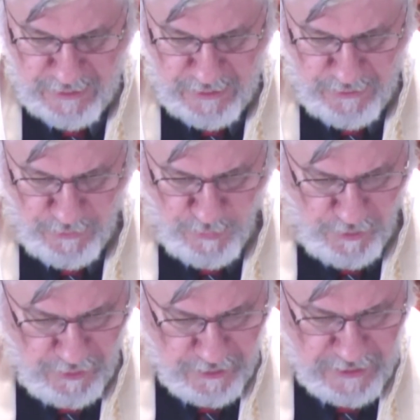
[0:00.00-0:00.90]
The
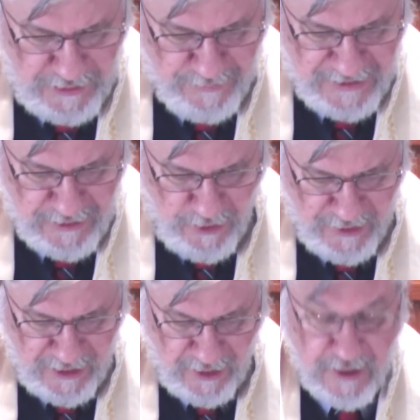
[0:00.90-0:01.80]
war had been
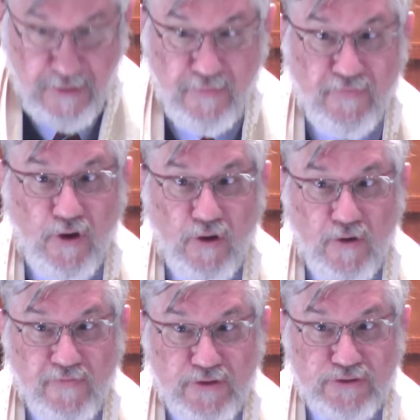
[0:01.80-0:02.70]
going on for
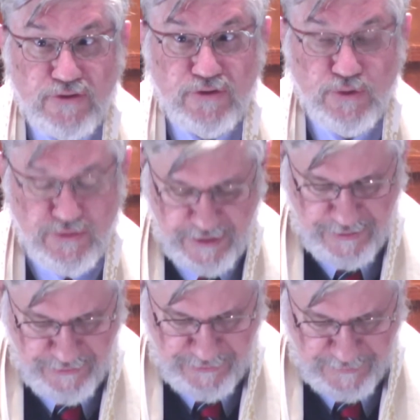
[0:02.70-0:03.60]
over 2
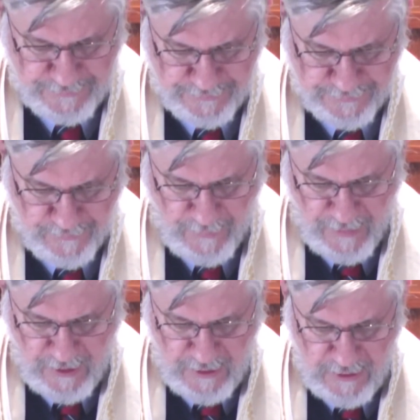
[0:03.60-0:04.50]
years.
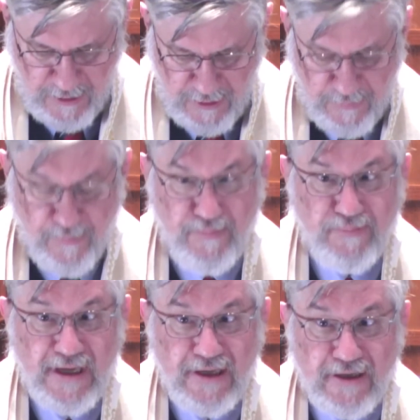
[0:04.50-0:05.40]

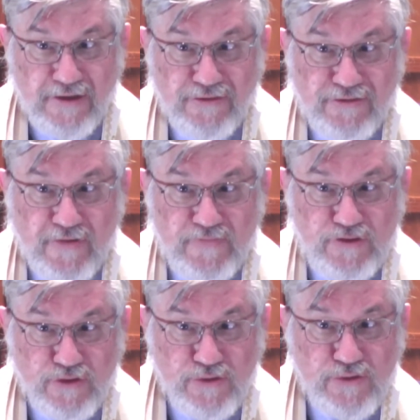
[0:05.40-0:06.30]
Millions of
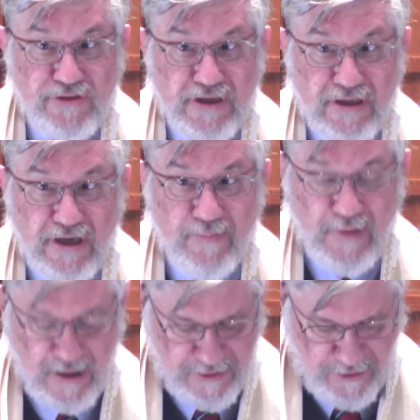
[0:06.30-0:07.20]
Jews had come
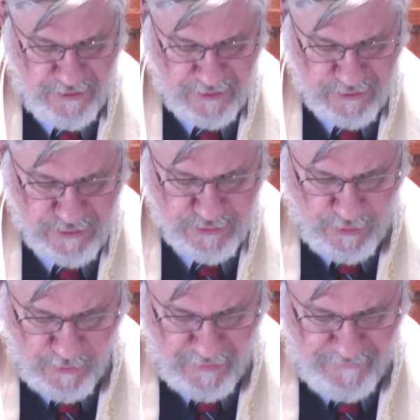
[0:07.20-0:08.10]
under the
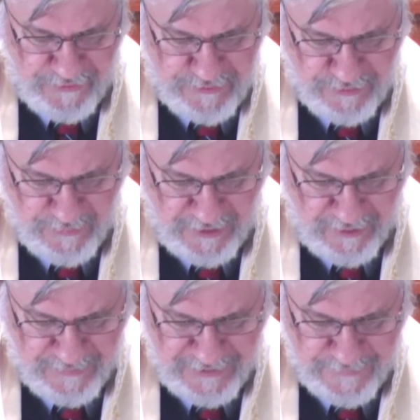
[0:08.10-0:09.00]
control of the German army.